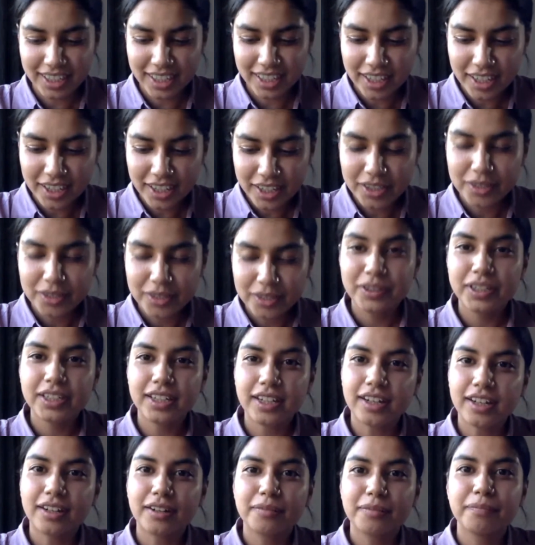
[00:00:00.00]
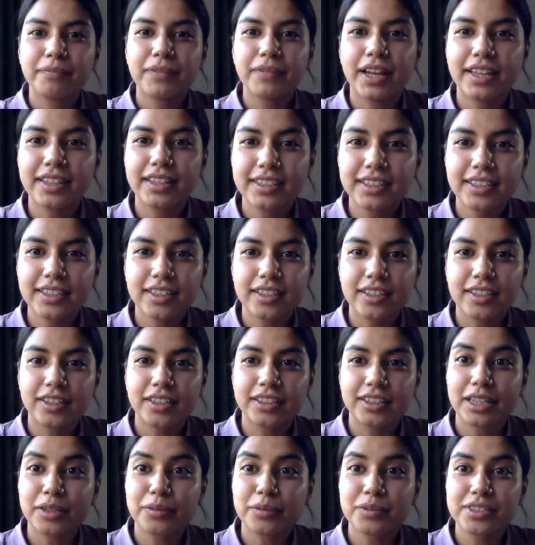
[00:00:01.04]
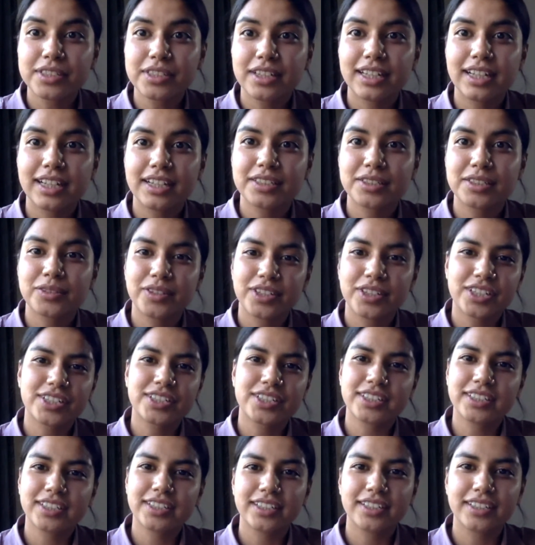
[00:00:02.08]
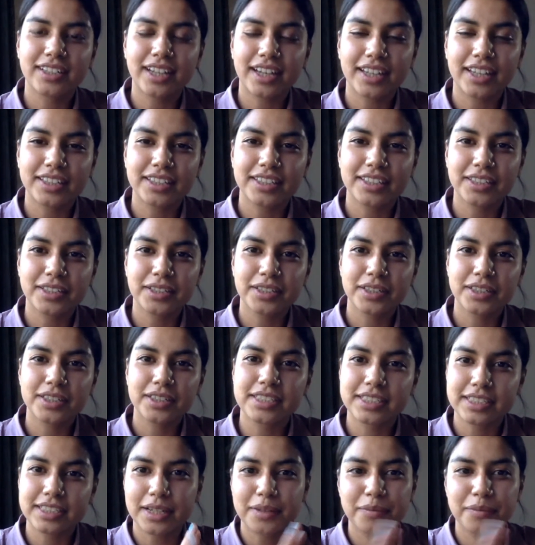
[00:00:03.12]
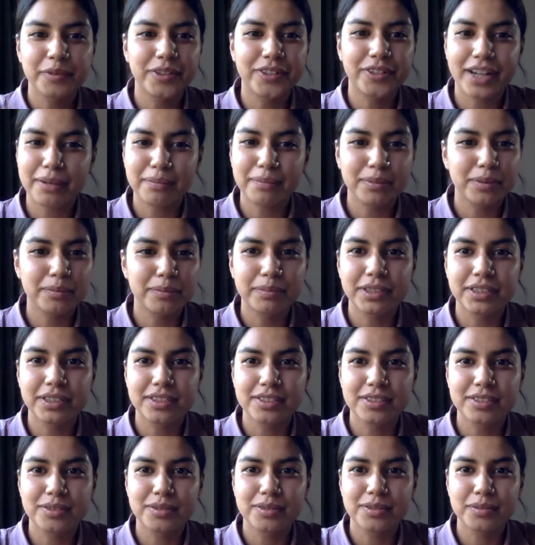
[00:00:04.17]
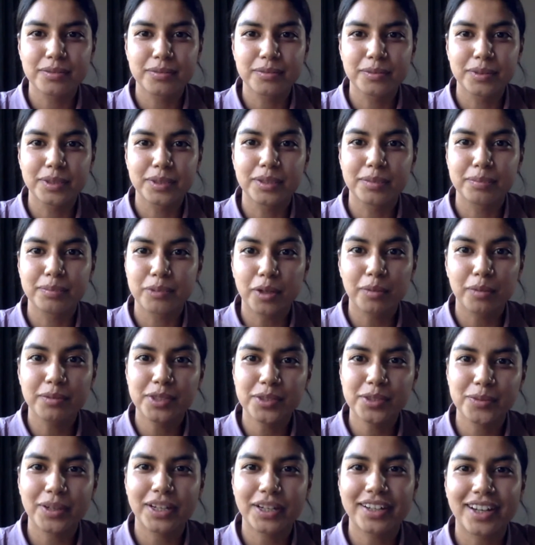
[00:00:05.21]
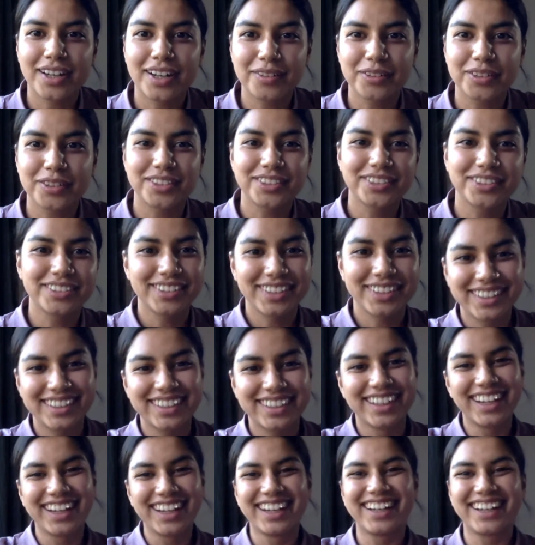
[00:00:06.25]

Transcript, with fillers: great. Well, um, I think uh, that was our last question. And I think it's time we wrap up because we promised one hour and